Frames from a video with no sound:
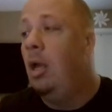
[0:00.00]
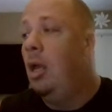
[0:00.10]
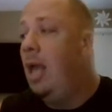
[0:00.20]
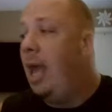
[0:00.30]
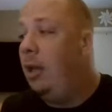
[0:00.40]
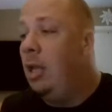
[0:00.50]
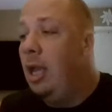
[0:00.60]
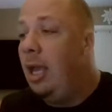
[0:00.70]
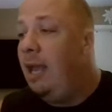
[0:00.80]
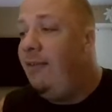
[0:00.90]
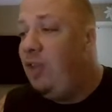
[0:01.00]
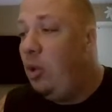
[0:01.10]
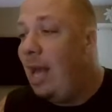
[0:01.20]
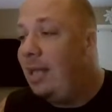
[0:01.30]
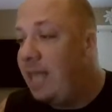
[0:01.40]
And if you
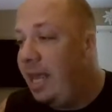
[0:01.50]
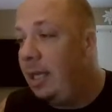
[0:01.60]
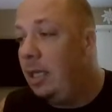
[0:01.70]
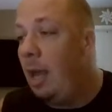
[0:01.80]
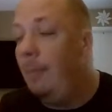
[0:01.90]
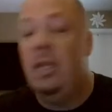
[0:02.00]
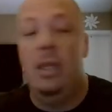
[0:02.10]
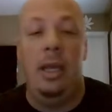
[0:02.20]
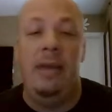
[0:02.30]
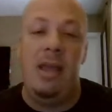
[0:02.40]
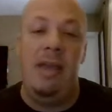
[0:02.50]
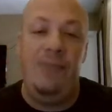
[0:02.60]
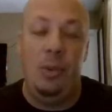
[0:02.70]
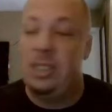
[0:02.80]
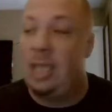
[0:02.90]
had taken, I mean, if
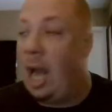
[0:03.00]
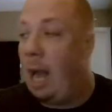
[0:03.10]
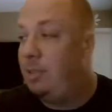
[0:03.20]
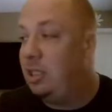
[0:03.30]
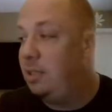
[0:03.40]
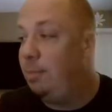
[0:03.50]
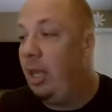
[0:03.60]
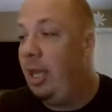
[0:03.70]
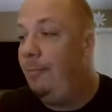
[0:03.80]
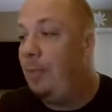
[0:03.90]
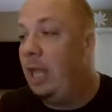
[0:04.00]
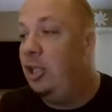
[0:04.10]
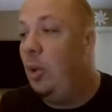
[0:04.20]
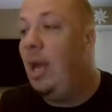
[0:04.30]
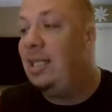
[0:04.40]
it was an options play and
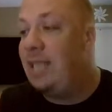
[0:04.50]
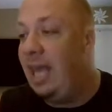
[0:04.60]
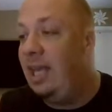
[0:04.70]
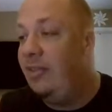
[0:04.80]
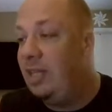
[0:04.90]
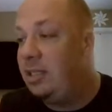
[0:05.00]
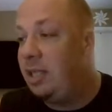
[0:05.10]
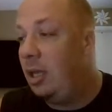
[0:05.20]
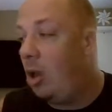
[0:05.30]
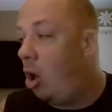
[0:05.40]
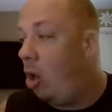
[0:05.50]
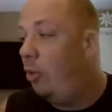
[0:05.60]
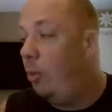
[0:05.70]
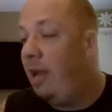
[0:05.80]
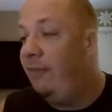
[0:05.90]
you had taken this thing all the
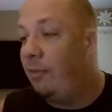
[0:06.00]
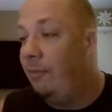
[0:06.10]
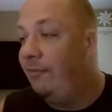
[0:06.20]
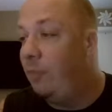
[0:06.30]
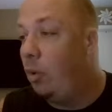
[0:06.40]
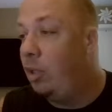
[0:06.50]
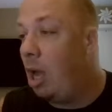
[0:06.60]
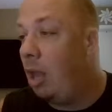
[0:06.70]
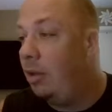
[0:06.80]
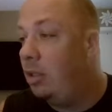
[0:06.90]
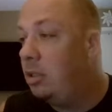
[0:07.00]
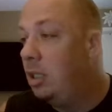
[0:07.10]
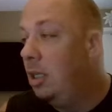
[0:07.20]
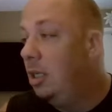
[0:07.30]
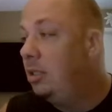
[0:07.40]
way from $4
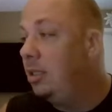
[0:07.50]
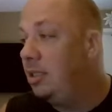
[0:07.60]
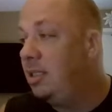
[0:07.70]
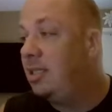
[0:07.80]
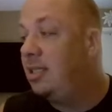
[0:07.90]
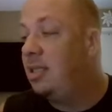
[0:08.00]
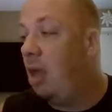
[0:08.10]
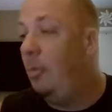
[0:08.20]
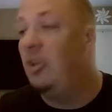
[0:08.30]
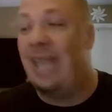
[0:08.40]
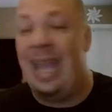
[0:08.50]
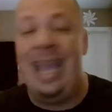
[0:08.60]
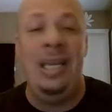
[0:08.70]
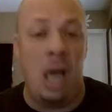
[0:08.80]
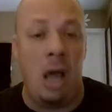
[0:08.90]
to almost
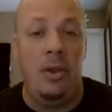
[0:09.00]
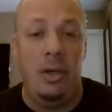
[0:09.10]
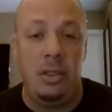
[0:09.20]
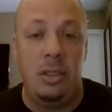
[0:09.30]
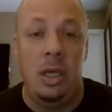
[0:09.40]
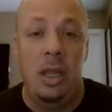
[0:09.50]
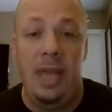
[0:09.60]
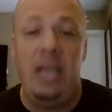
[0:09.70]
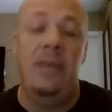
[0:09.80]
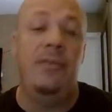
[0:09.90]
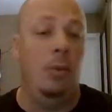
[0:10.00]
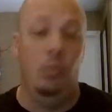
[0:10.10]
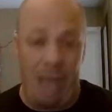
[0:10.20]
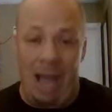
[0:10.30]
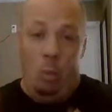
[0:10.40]
$8,
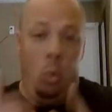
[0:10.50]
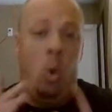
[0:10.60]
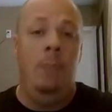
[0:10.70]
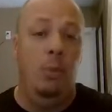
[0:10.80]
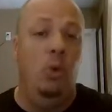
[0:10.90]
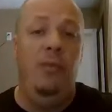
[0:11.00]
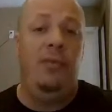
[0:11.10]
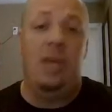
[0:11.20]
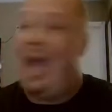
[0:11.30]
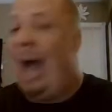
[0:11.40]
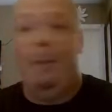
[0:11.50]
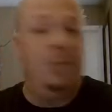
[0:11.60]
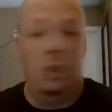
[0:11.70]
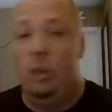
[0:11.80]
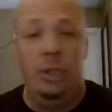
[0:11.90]
that one move could
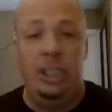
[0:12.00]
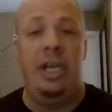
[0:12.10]
absolutely change